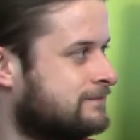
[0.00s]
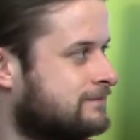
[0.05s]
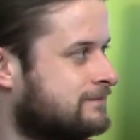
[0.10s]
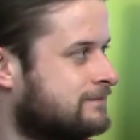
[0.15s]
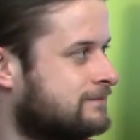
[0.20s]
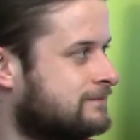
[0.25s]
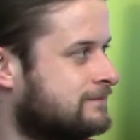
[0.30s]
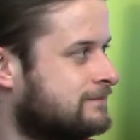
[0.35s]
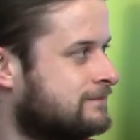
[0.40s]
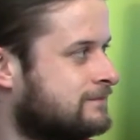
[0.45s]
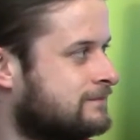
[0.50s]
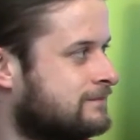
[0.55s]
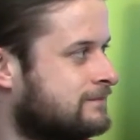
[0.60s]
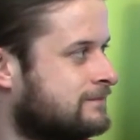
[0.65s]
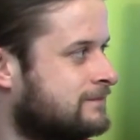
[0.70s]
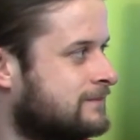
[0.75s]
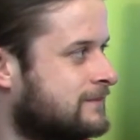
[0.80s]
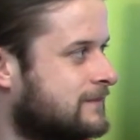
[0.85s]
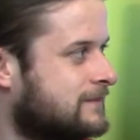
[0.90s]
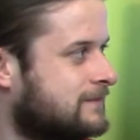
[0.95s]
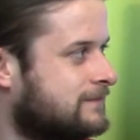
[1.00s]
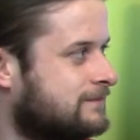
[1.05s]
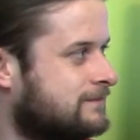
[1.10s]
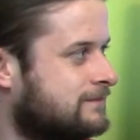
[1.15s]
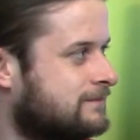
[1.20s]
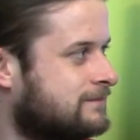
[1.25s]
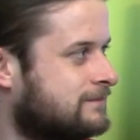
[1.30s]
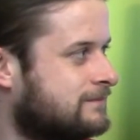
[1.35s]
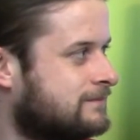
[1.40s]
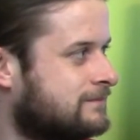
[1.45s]

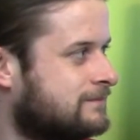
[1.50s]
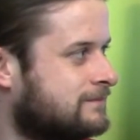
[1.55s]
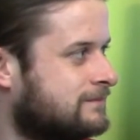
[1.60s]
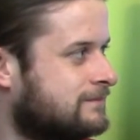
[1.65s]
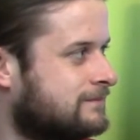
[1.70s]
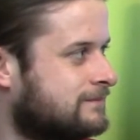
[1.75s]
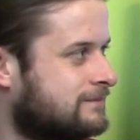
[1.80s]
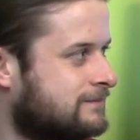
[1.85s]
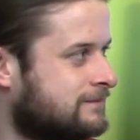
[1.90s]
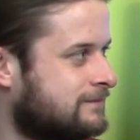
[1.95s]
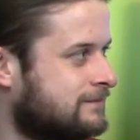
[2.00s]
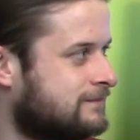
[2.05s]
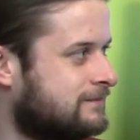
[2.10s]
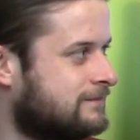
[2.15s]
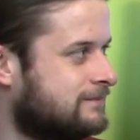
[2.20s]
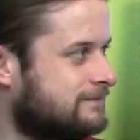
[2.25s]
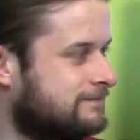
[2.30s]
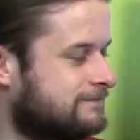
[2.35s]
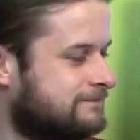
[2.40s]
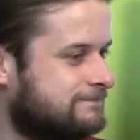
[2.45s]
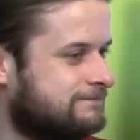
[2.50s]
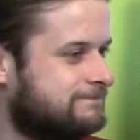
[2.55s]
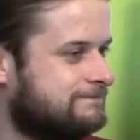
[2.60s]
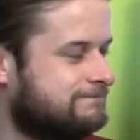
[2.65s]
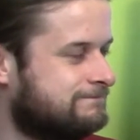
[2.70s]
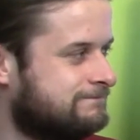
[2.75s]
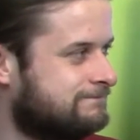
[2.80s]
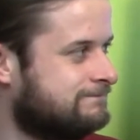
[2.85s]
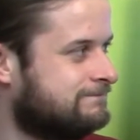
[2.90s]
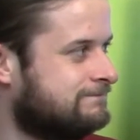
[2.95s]

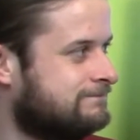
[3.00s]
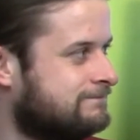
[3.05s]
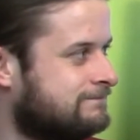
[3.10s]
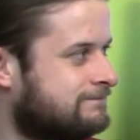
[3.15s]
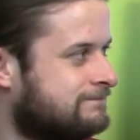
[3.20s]
(not speaking)